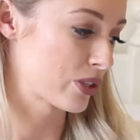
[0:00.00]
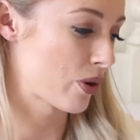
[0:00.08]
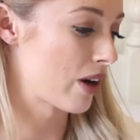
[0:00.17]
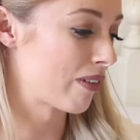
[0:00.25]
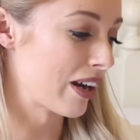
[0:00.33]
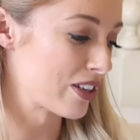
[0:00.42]
that's
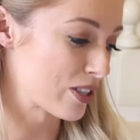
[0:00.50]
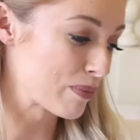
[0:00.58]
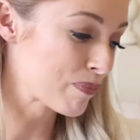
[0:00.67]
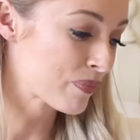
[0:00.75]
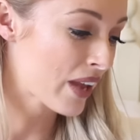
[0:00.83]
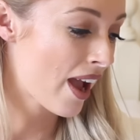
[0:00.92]
quite
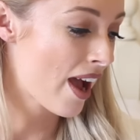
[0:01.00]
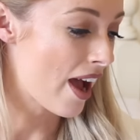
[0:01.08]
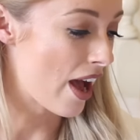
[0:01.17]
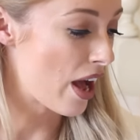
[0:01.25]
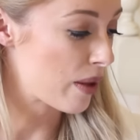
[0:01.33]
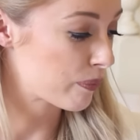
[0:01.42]
random.
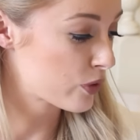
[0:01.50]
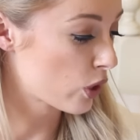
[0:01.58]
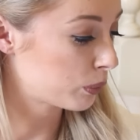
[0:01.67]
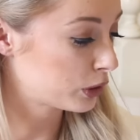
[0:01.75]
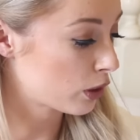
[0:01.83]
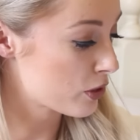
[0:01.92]

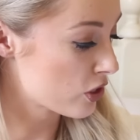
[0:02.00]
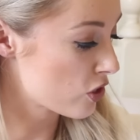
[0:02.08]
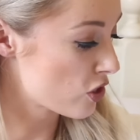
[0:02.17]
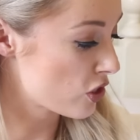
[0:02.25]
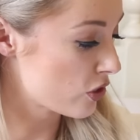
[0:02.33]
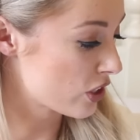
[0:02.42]
Topshop is
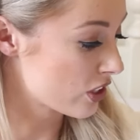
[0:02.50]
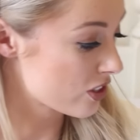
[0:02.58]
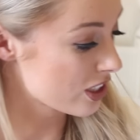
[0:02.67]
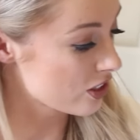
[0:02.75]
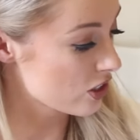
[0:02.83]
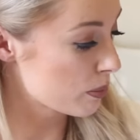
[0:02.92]
introducing
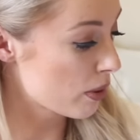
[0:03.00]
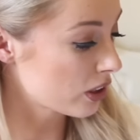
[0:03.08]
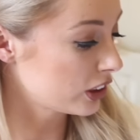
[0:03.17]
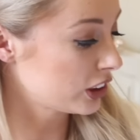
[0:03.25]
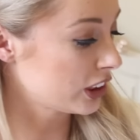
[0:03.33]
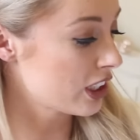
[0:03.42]
6 new
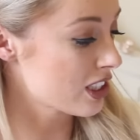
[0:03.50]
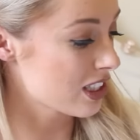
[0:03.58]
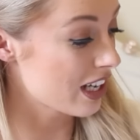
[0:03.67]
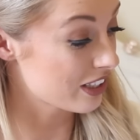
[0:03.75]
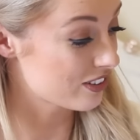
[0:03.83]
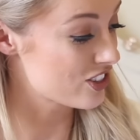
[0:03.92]
polishes.
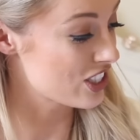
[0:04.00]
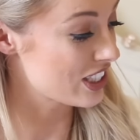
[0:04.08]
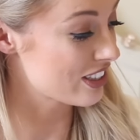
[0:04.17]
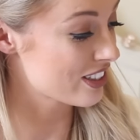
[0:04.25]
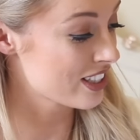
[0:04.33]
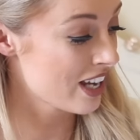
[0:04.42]
Like the
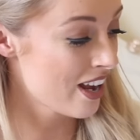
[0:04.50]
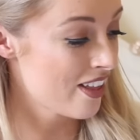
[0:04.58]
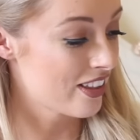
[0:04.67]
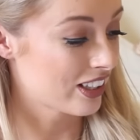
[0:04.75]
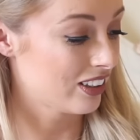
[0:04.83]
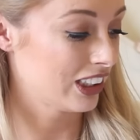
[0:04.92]
jeans,
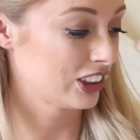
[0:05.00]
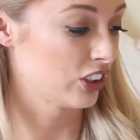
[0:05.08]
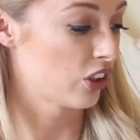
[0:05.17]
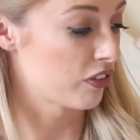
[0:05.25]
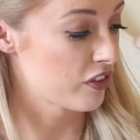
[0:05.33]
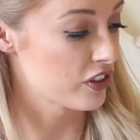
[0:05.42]
the
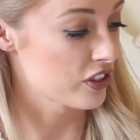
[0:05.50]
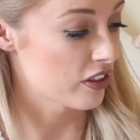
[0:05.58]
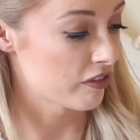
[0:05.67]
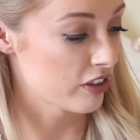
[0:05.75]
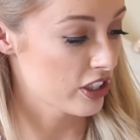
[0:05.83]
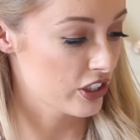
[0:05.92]
collection offers a
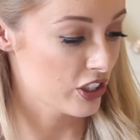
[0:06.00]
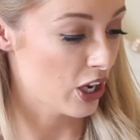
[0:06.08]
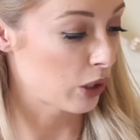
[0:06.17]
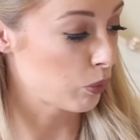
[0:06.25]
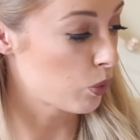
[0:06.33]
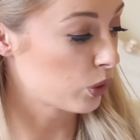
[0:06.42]

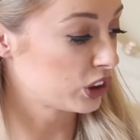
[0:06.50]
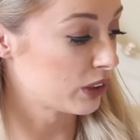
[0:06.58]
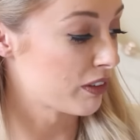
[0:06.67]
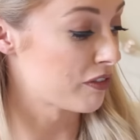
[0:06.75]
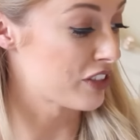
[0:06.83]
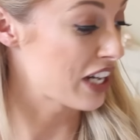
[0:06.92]
versatile
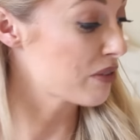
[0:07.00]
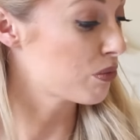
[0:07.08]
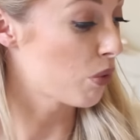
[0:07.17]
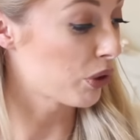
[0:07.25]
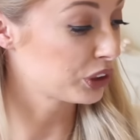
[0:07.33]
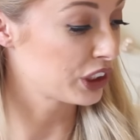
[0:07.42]
wardrobe of
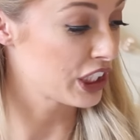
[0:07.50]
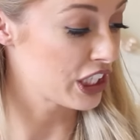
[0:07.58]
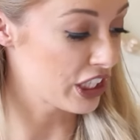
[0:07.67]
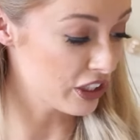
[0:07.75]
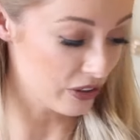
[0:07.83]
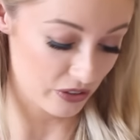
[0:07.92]
denim washed
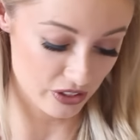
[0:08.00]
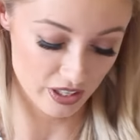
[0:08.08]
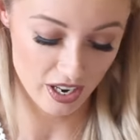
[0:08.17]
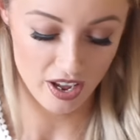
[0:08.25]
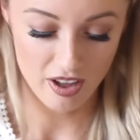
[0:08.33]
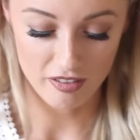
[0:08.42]
hues.
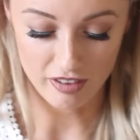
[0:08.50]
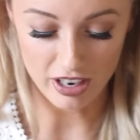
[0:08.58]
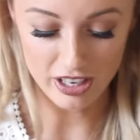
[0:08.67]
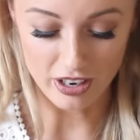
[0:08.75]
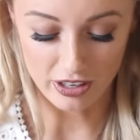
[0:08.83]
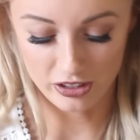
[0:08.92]

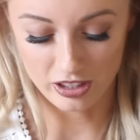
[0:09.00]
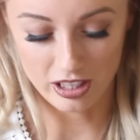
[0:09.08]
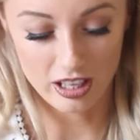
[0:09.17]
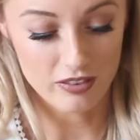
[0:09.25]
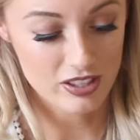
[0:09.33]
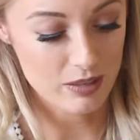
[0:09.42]
Very nice. So
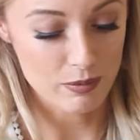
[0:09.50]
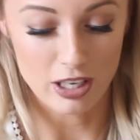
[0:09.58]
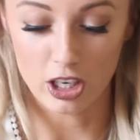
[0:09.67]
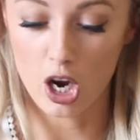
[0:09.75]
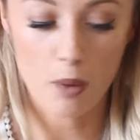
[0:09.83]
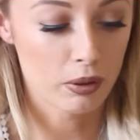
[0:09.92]
then they've sent me
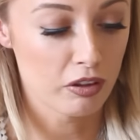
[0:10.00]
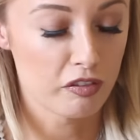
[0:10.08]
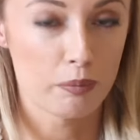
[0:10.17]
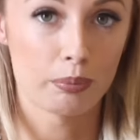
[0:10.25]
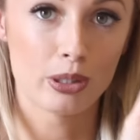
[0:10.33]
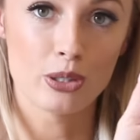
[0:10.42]
a couple
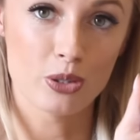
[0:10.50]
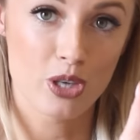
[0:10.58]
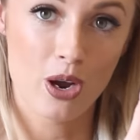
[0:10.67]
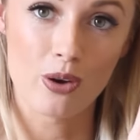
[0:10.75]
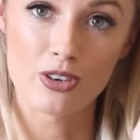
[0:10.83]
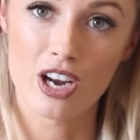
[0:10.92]
of
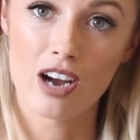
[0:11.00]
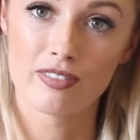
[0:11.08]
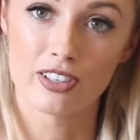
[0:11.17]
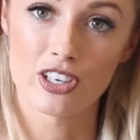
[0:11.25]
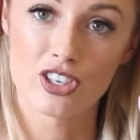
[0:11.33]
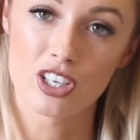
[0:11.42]
blue-toned nail
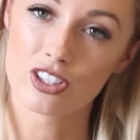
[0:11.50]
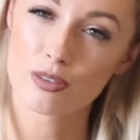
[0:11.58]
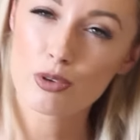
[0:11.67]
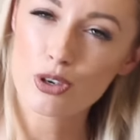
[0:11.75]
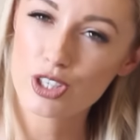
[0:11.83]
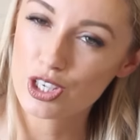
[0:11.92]
varnishes.
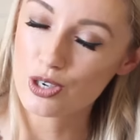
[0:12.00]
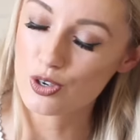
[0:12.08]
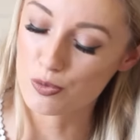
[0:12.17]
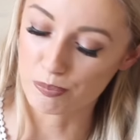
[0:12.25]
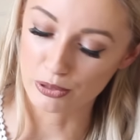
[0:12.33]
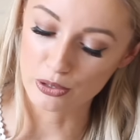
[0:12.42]
I'm not a
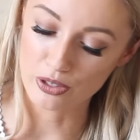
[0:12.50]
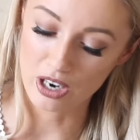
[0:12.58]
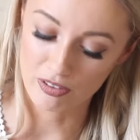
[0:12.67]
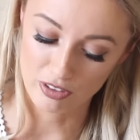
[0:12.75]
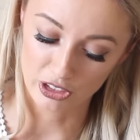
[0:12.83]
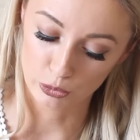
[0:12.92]
huge blue
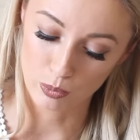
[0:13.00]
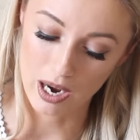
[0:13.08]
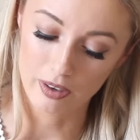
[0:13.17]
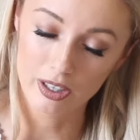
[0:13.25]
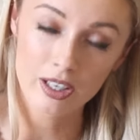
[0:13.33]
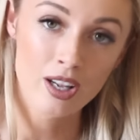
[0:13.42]
nail varnish
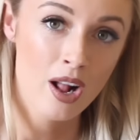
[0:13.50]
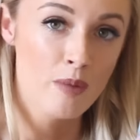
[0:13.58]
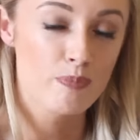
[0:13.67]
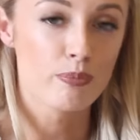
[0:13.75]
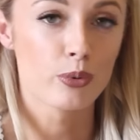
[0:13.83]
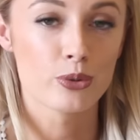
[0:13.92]
wearer,
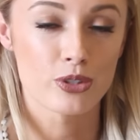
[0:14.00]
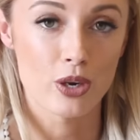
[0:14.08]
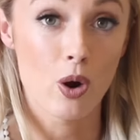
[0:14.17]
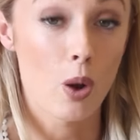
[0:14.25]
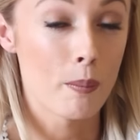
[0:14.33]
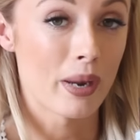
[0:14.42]
more
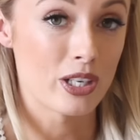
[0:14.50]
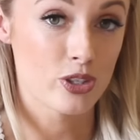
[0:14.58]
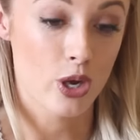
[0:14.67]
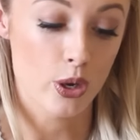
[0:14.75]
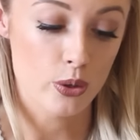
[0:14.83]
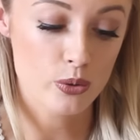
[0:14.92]
so on my
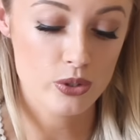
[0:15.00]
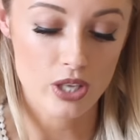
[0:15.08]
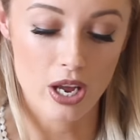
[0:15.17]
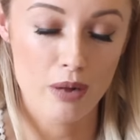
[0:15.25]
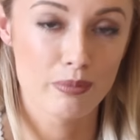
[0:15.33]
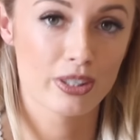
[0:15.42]
toes,
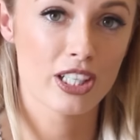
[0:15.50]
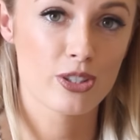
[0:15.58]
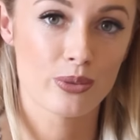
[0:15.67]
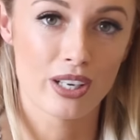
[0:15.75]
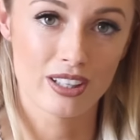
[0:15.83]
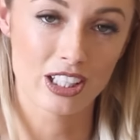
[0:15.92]
but
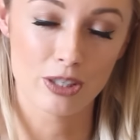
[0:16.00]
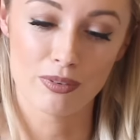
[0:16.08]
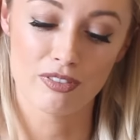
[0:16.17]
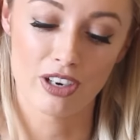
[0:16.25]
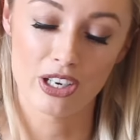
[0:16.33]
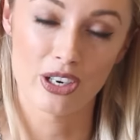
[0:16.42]
this one I think could
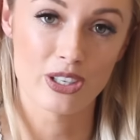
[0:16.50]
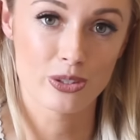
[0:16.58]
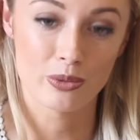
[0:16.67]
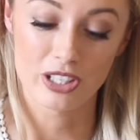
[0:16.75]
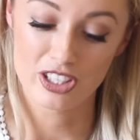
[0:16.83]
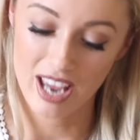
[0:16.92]
be very nice
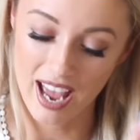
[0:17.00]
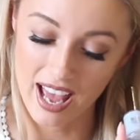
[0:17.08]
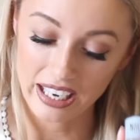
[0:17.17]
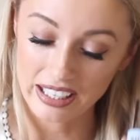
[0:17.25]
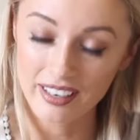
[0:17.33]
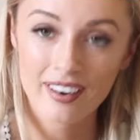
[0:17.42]
with a
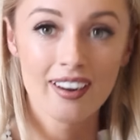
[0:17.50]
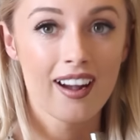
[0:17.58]
tan,